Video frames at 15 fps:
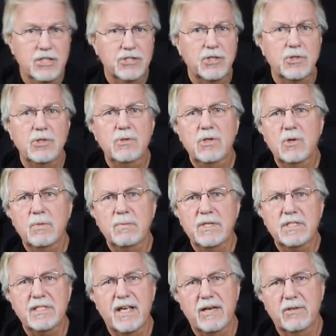so you don't
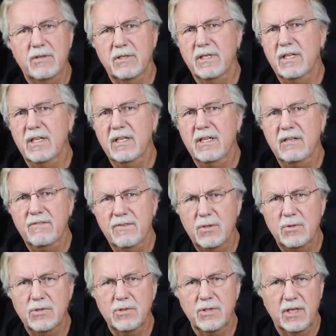miss out on any future